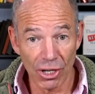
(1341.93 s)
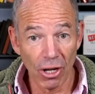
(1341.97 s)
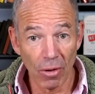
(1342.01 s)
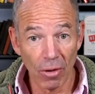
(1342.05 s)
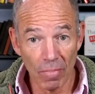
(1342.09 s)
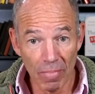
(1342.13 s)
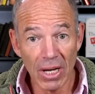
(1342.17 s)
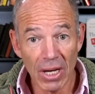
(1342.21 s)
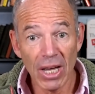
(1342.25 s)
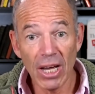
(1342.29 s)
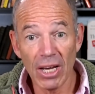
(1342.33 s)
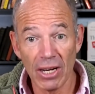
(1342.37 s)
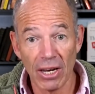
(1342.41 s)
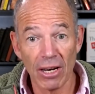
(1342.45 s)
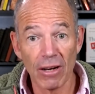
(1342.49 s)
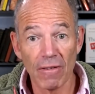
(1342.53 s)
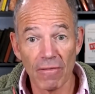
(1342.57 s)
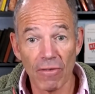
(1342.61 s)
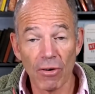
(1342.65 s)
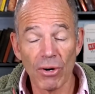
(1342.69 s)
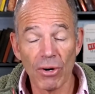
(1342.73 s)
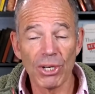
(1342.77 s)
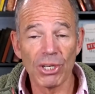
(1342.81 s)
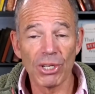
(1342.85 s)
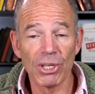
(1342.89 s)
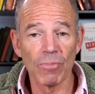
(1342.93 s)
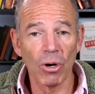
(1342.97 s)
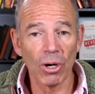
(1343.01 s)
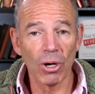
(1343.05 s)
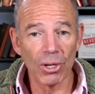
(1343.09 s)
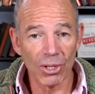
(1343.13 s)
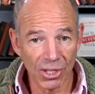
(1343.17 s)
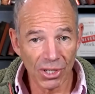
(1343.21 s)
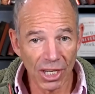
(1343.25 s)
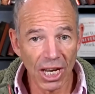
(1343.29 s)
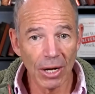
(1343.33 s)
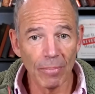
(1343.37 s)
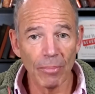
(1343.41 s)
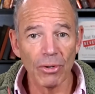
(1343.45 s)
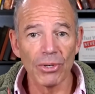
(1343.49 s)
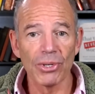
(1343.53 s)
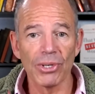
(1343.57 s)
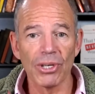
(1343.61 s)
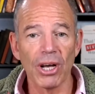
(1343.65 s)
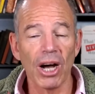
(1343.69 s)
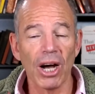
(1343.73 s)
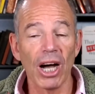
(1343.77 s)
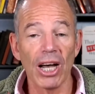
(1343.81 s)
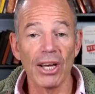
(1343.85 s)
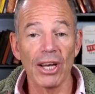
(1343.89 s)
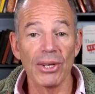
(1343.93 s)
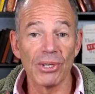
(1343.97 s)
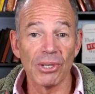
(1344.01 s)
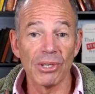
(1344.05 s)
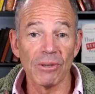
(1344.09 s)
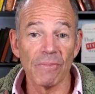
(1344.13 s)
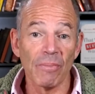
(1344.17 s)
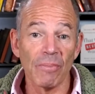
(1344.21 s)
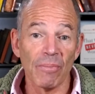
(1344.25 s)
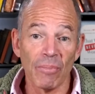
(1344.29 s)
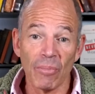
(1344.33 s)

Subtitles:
albeit in a very small sample size,